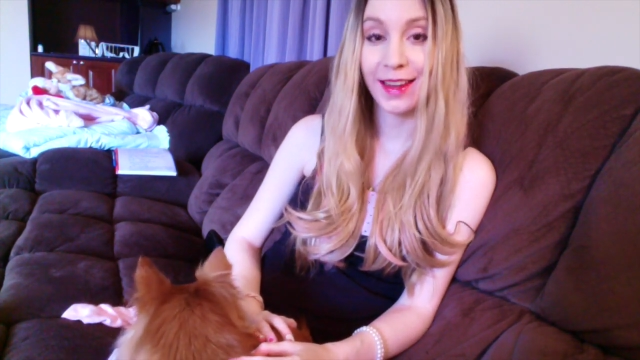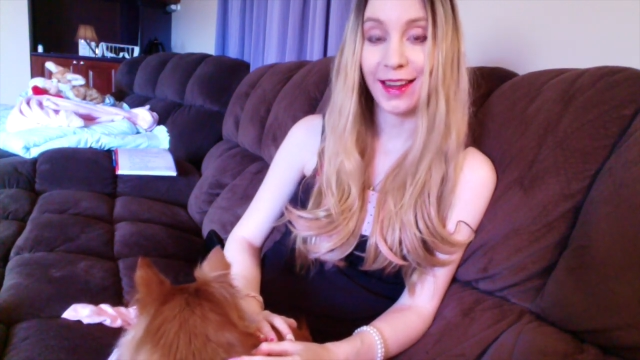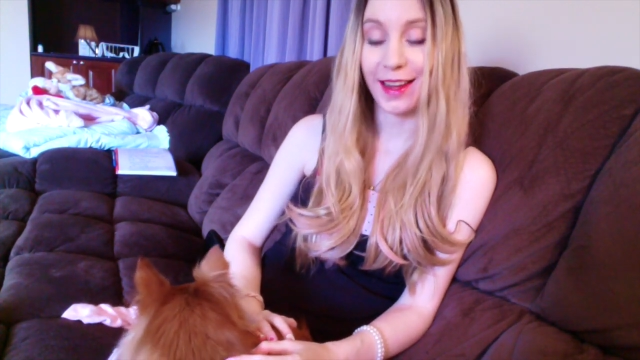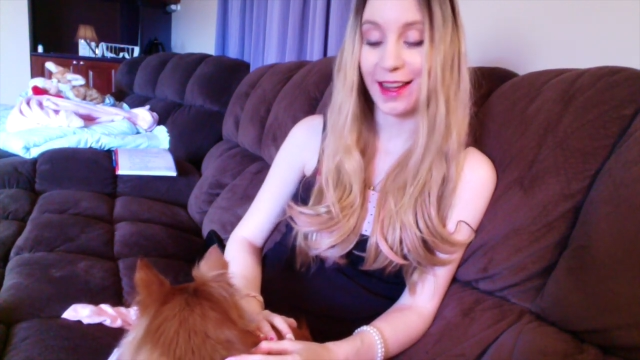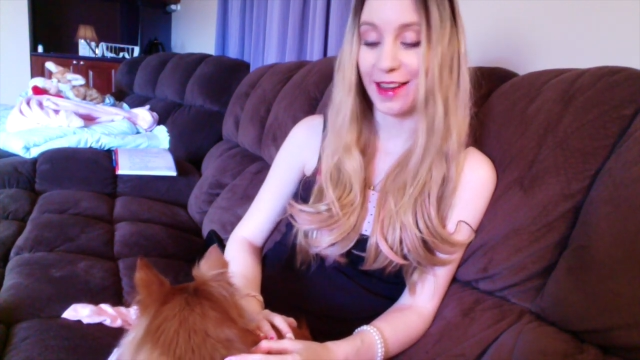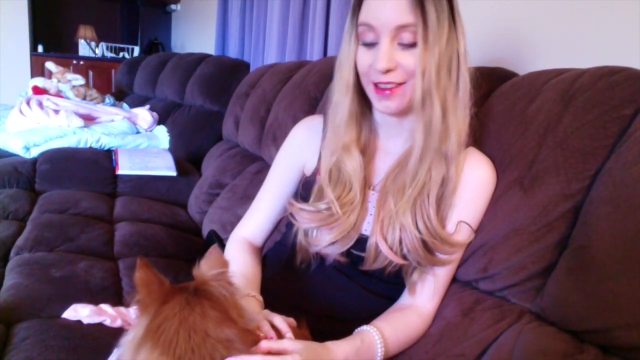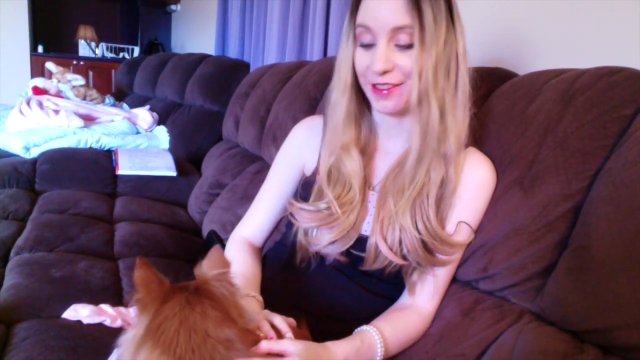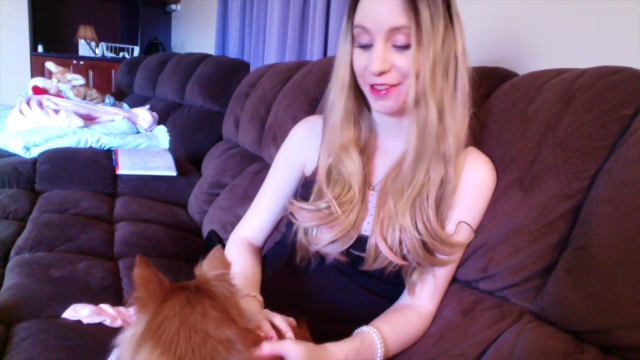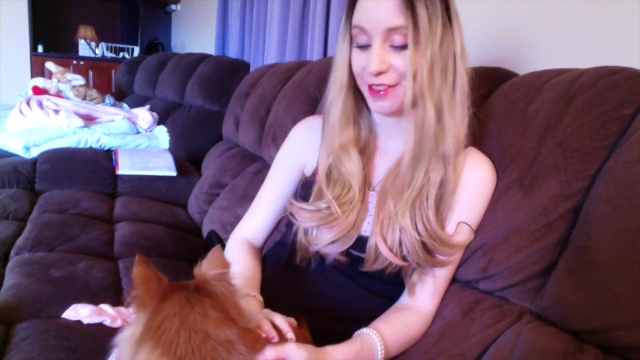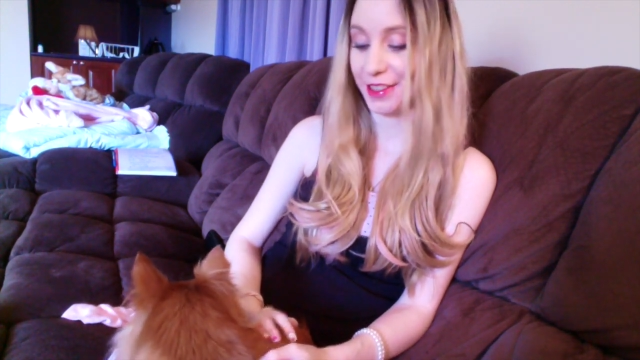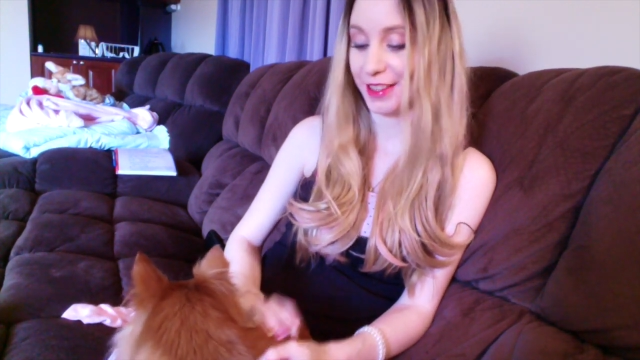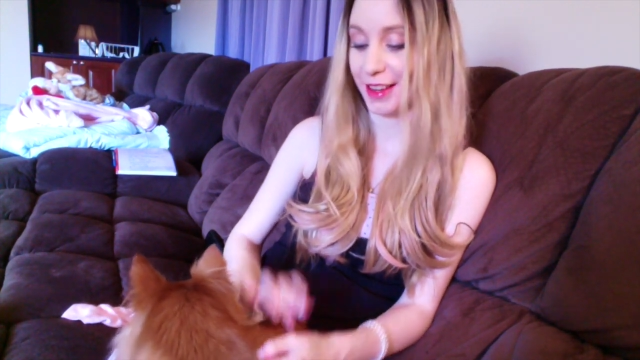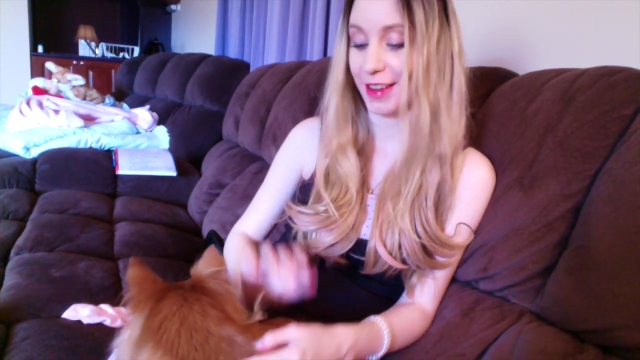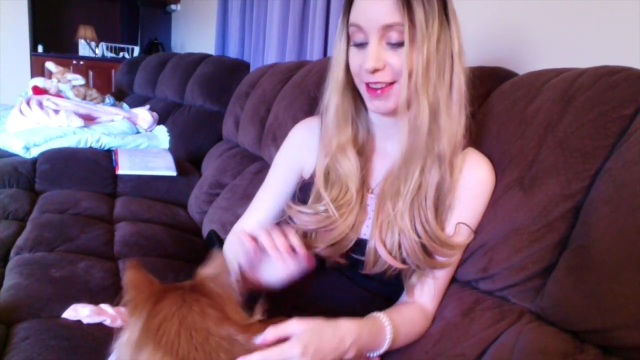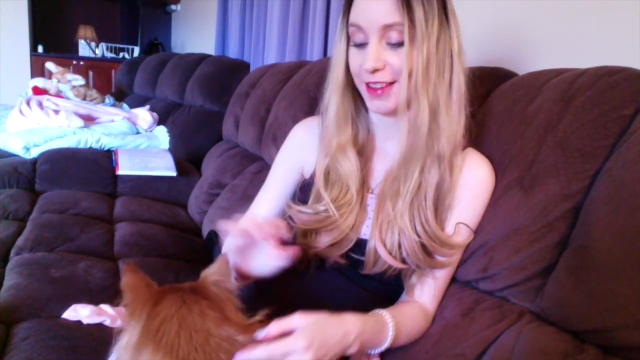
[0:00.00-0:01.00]
Because
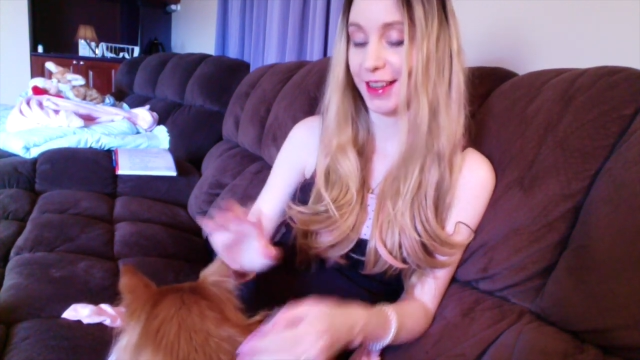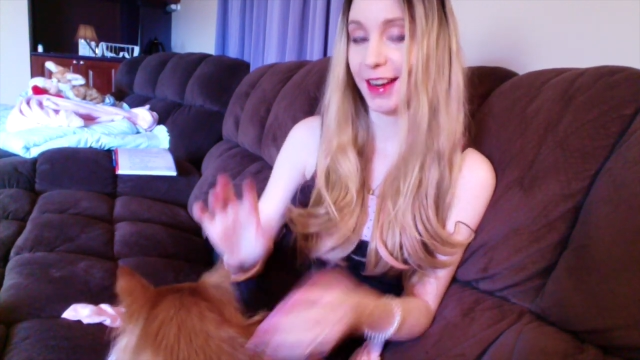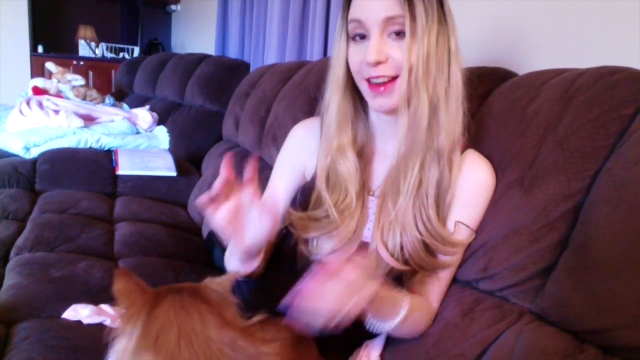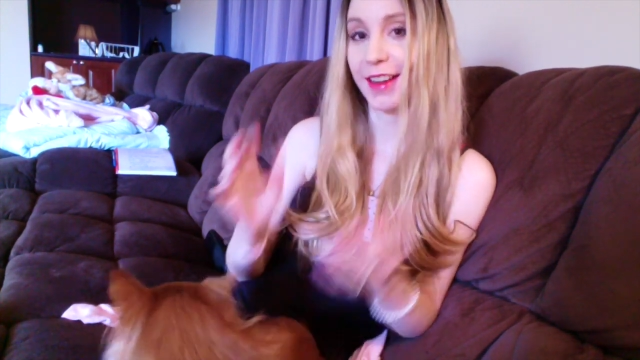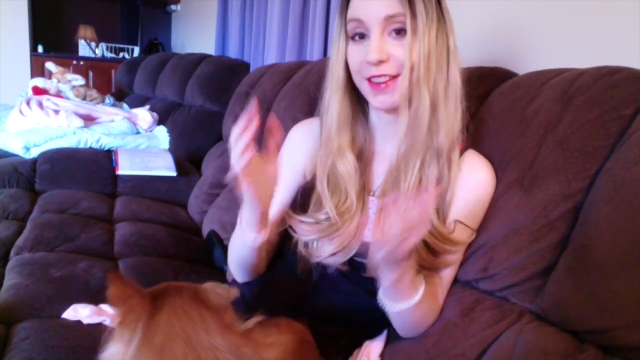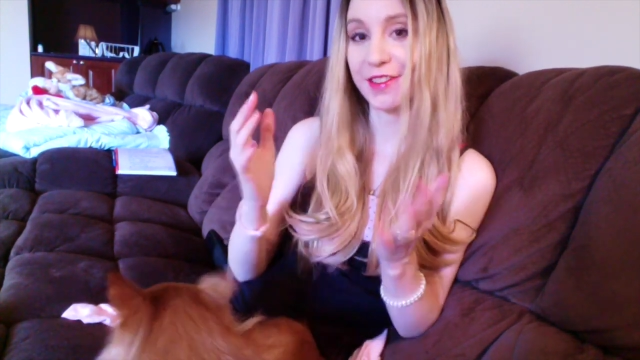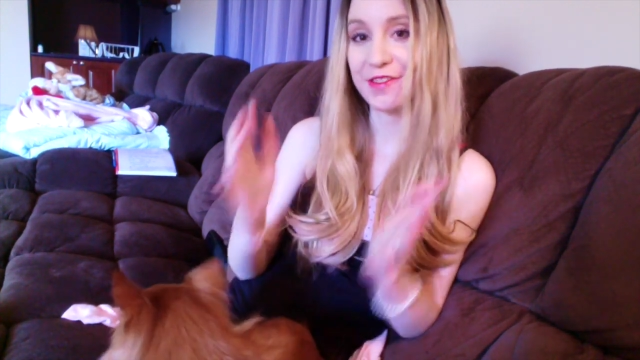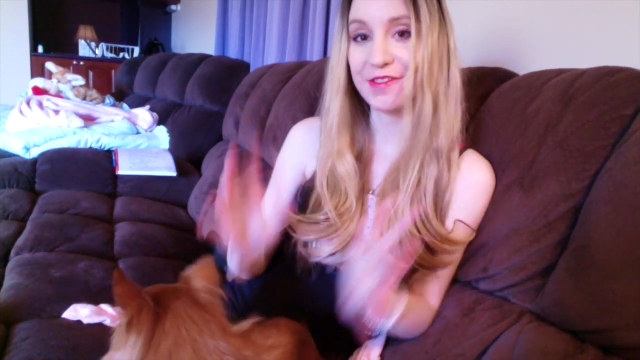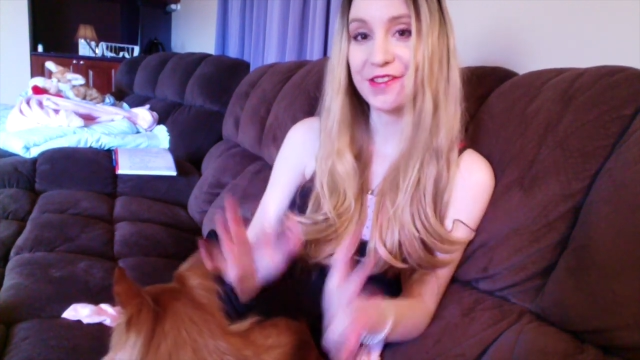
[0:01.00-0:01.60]
as you guys all